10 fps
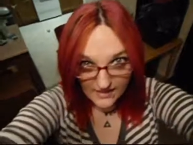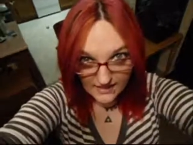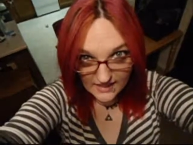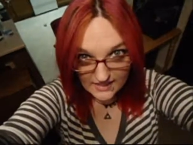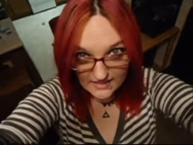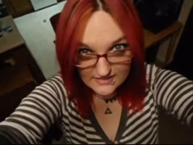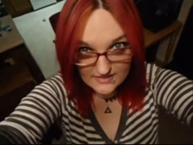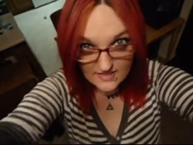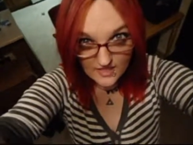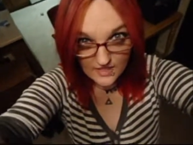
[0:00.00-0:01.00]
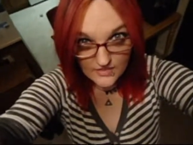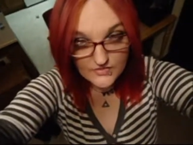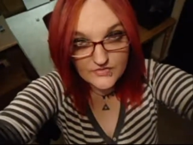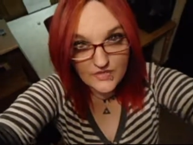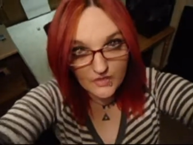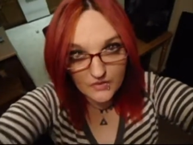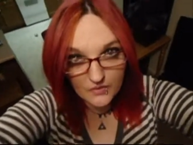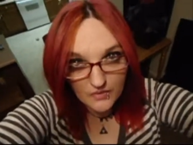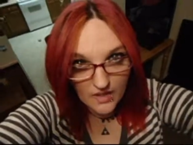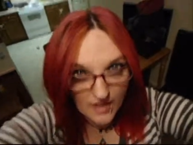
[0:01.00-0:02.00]
Hey guys!
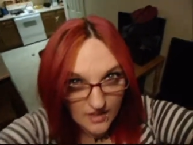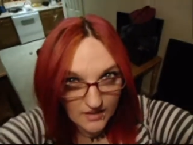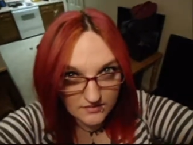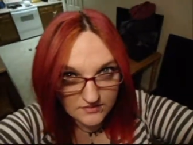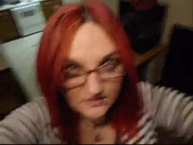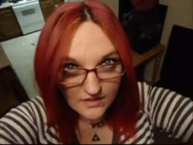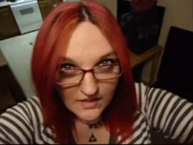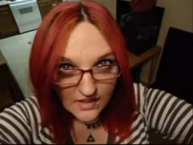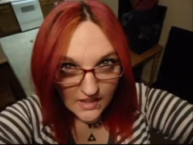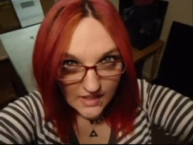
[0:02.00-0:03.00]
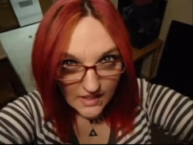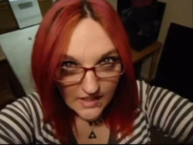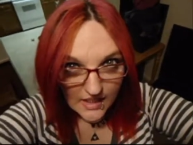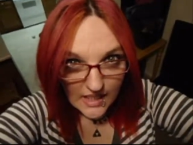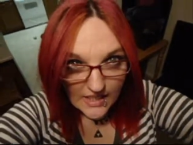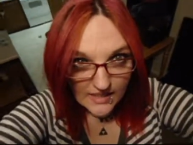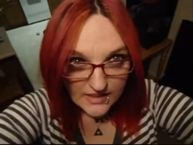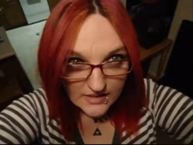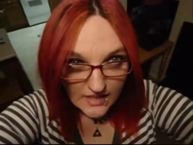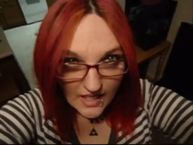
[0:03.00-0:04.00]
So, uh,
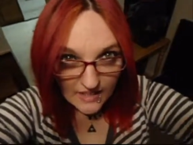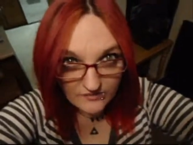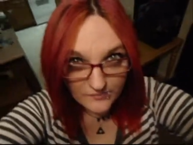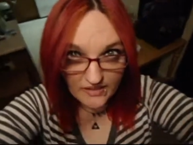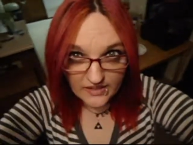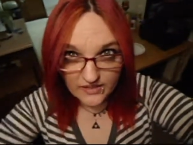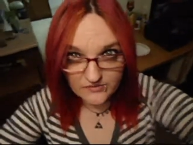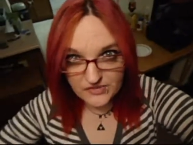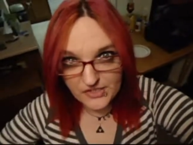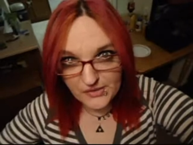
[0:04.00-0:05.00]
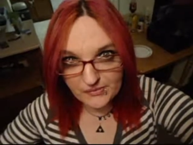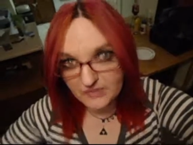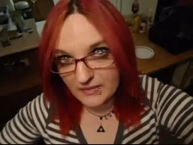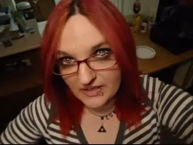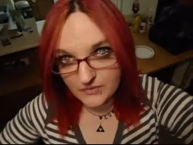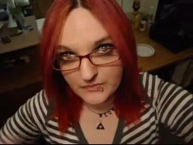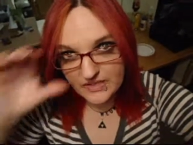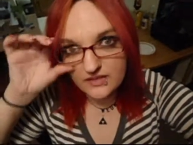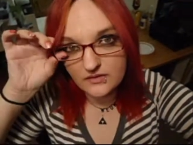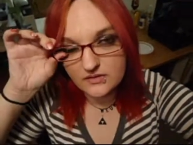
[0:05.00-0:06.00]
I haven't made a video in about a
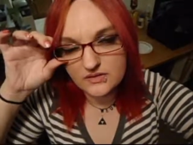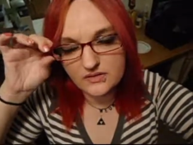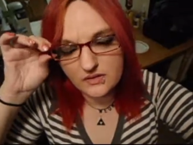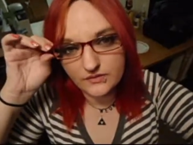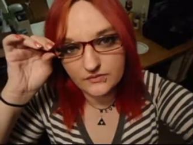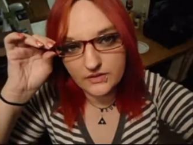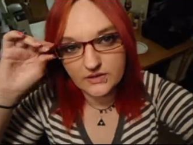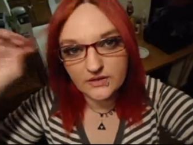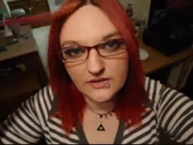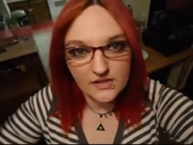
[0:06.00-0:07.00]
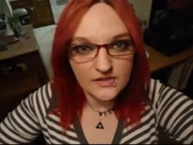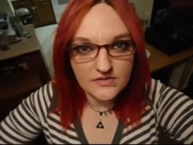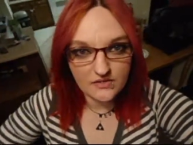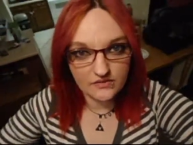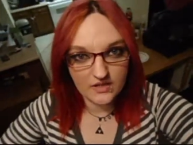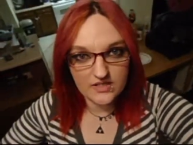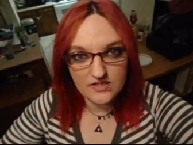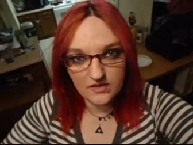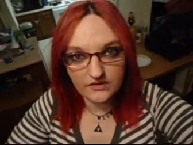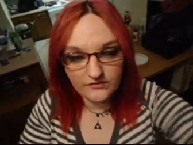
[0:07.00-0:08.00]
week or a little over, so I figured I'd
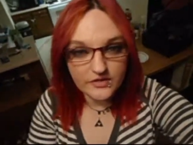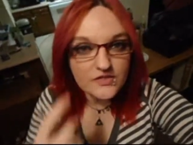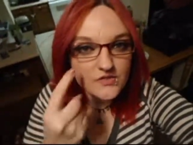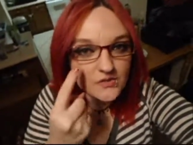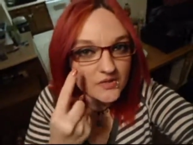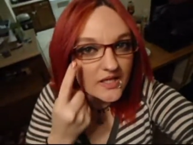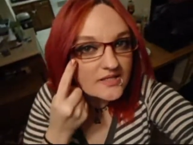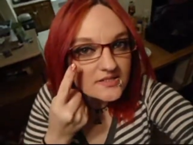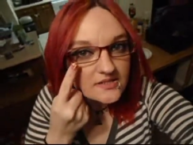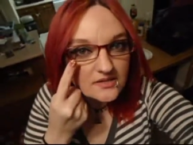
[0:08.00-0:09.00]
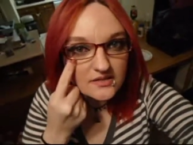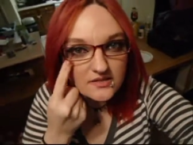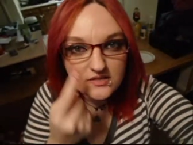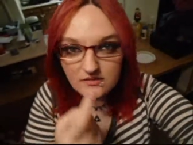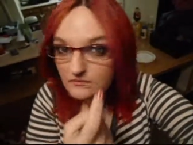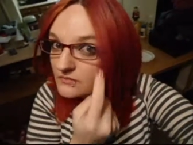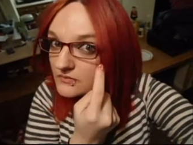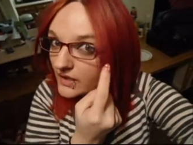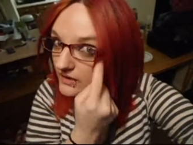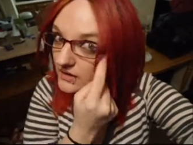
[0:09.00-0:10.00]
start. First, new glasses.
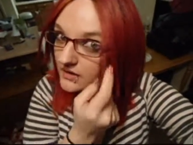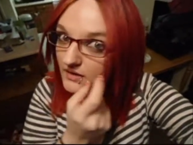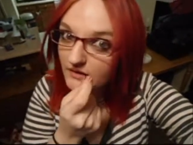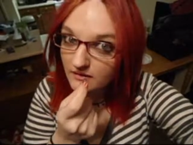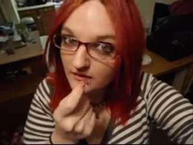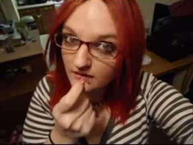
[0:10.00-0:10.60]
Kinda neat.